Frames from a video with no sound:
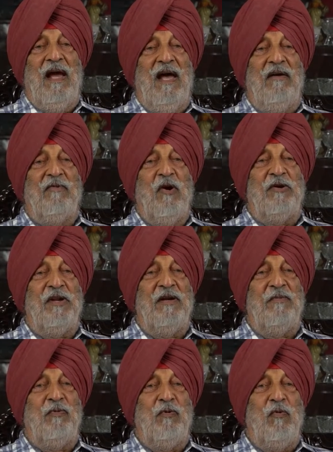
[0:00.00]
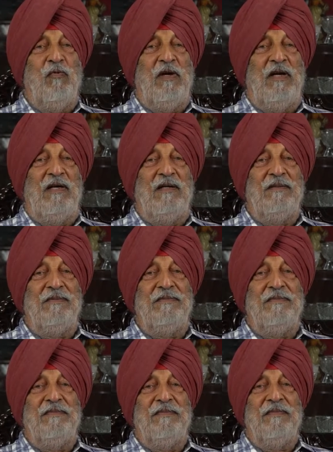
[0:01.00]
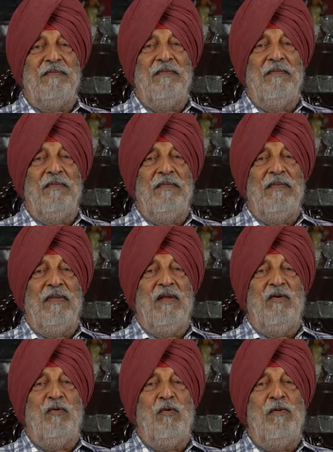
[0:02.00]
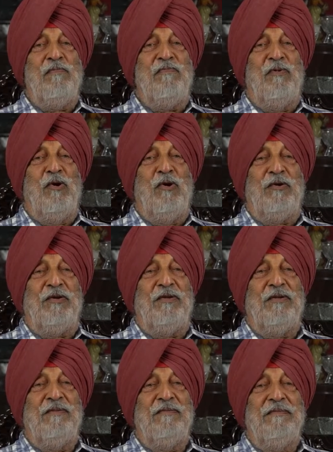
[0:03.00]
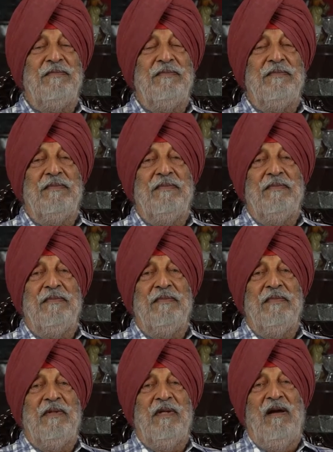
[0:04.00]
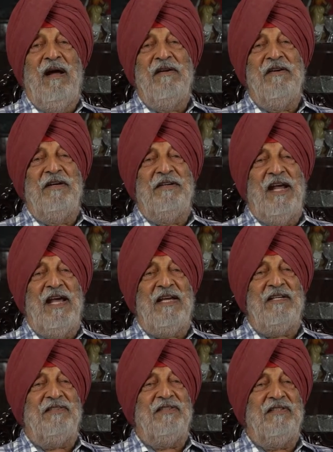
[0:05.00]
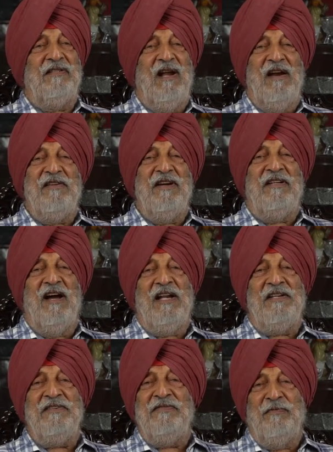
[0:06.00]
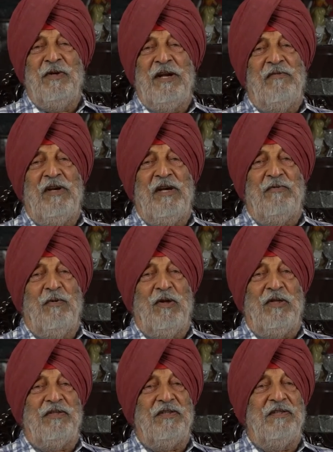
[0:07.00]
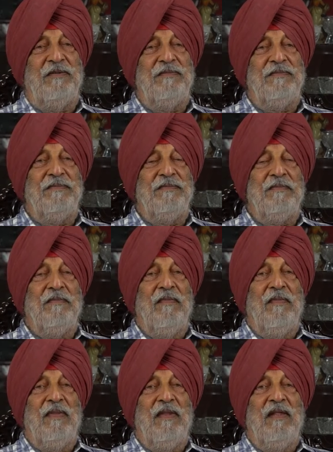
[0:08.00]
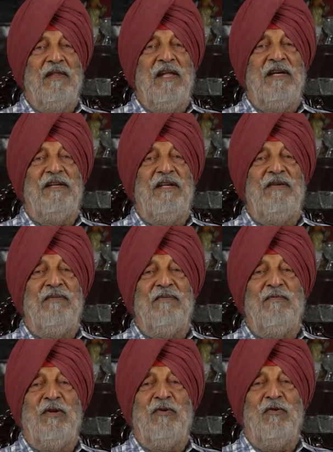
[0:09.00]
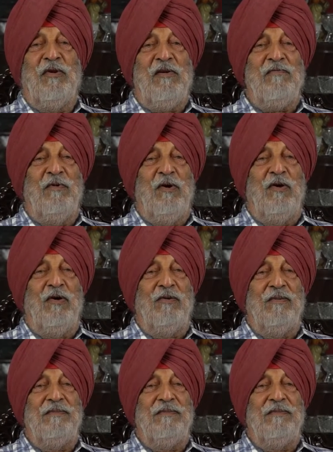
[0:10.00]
I've got her approval to import 100 tanks, 100 guns, whatever it was, that he was looking for.